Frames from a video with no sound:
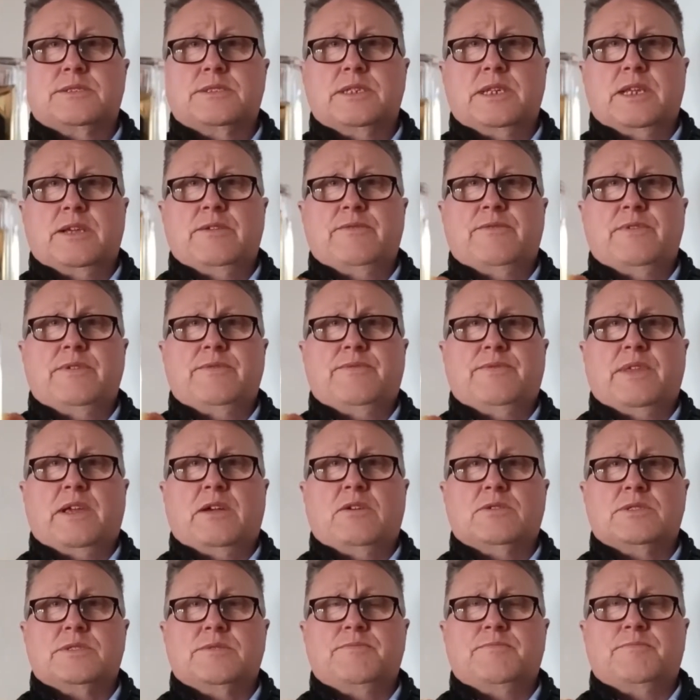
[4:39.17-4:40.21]
Now, if
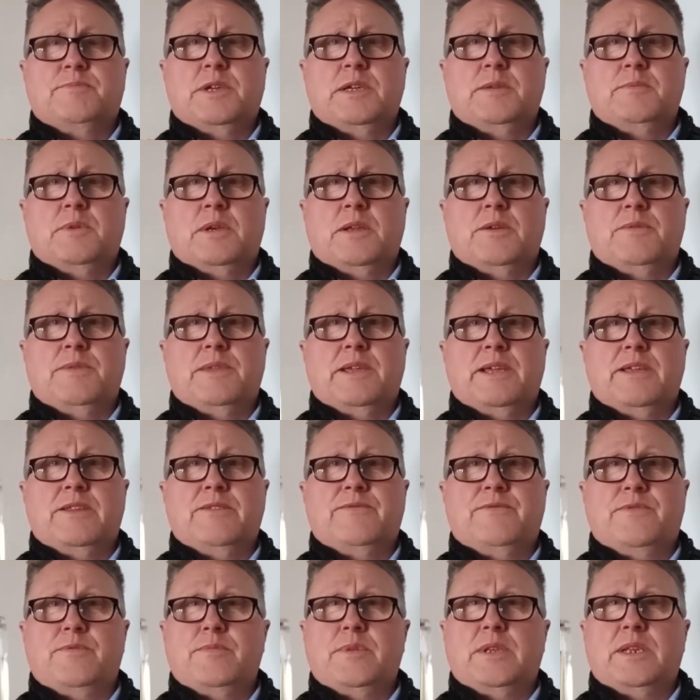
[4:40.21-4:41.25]
those people out there are
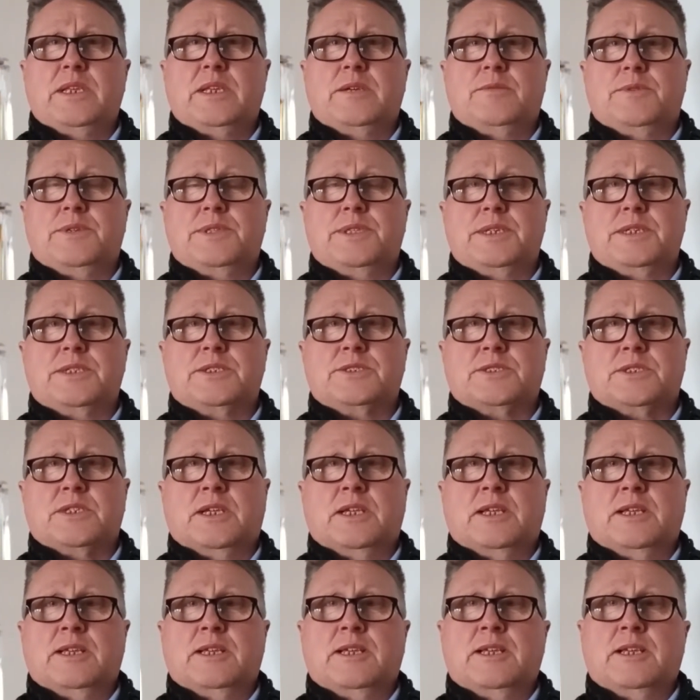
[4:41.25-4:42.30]
familiar with this,
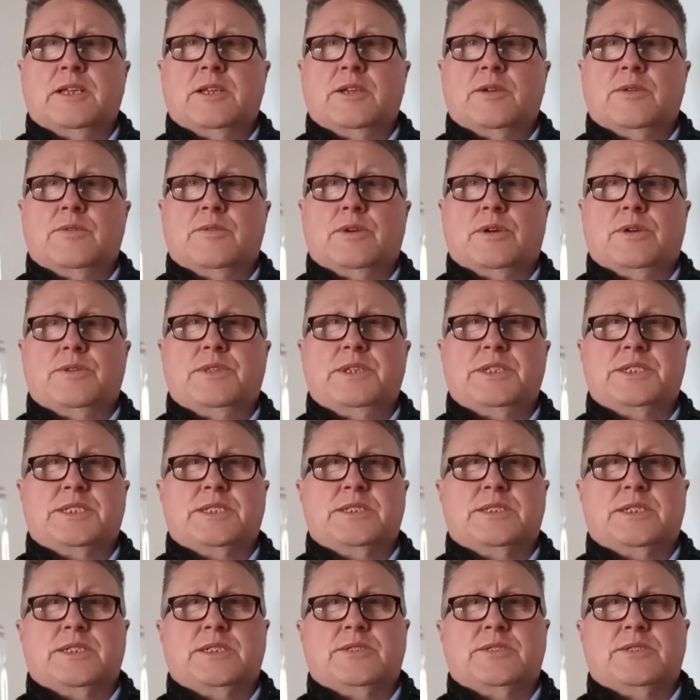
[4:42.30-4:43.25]
right, this is a